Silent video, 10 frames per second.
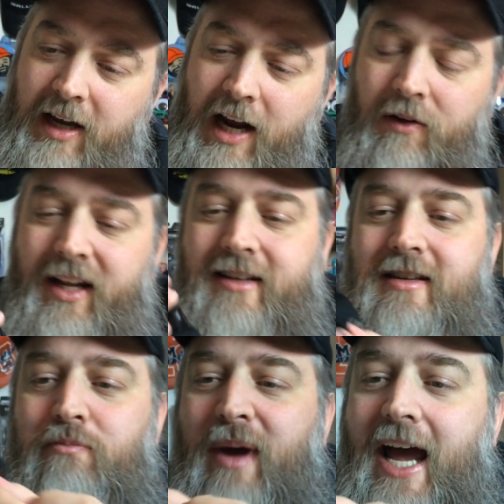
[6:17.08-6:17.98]
I don't think this
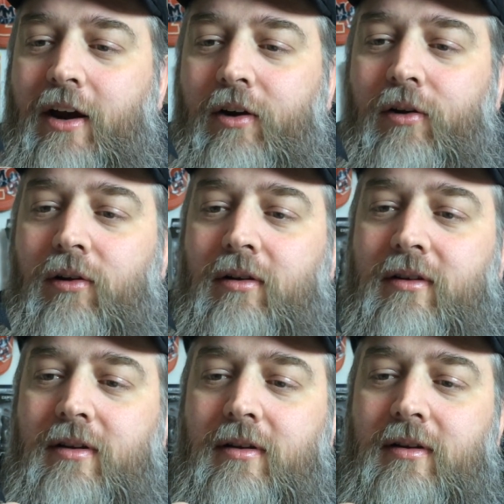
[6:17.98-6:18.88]
is Batgirl.
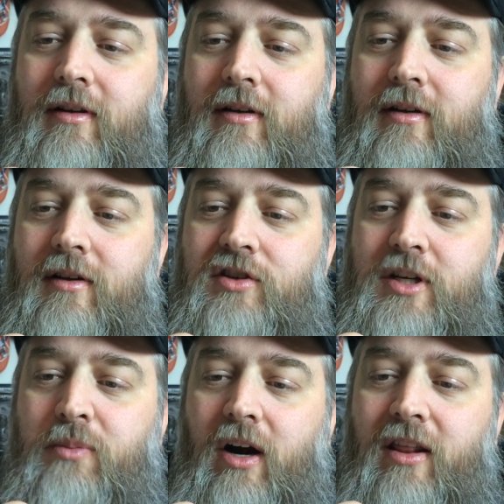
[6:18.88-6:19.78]

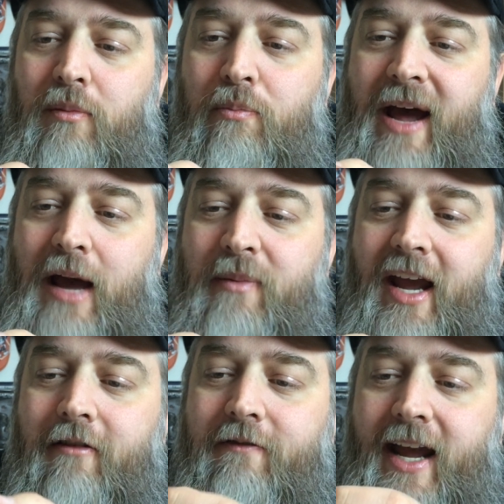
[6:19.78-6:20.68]
She's part of the
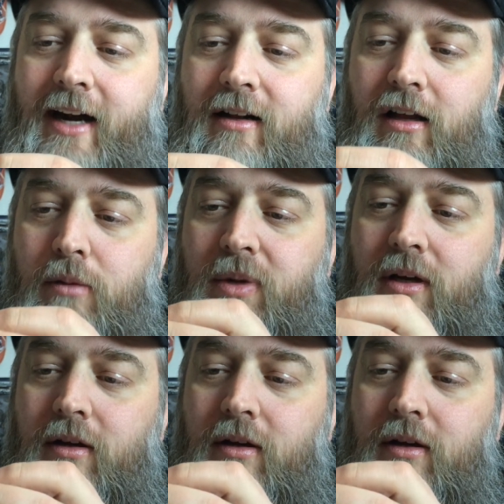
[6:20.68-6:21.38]
Batman fan club.